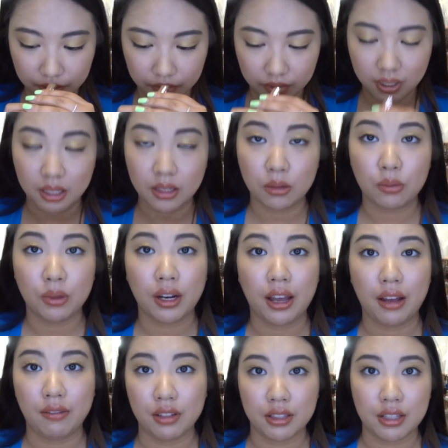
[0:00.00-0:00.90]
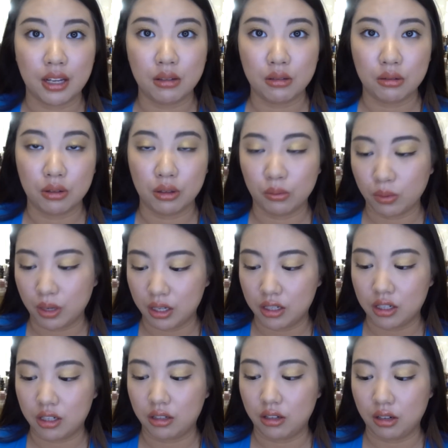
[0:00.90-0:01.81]
doesn't really have a scent to it
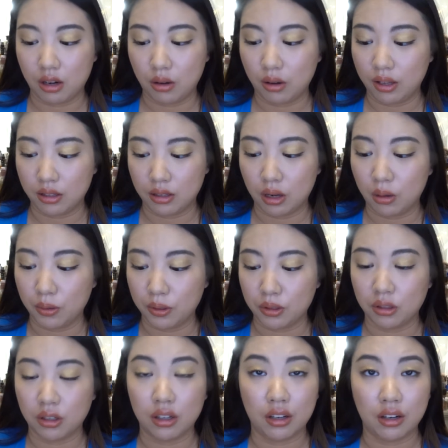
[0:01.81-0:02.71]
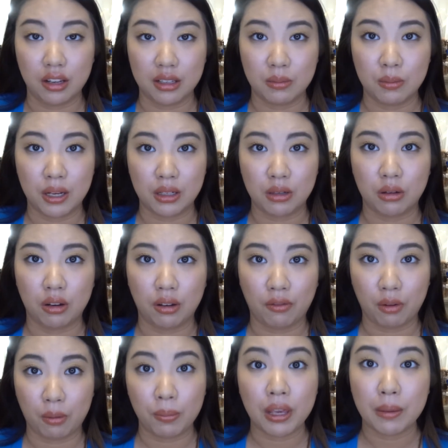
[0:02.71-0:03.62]
which you know is always good especially
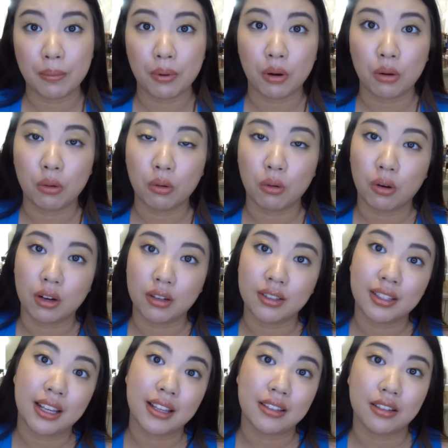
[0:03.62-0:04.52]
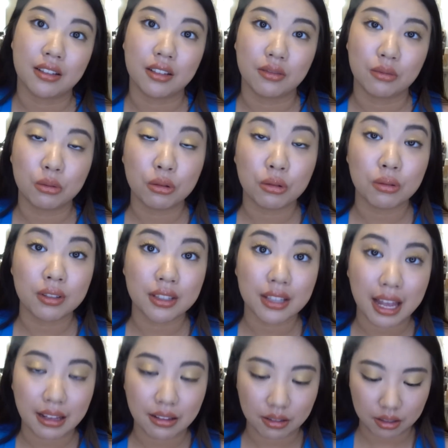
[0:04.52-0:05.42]
for people who are sensitive to
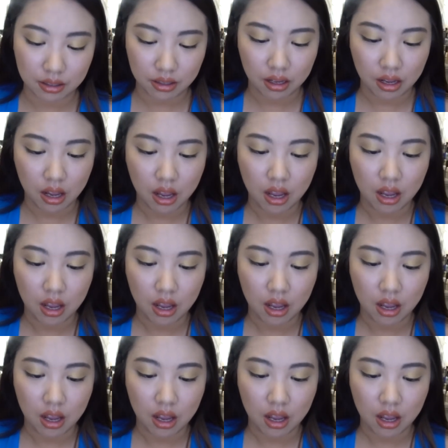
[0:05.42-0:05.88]
scents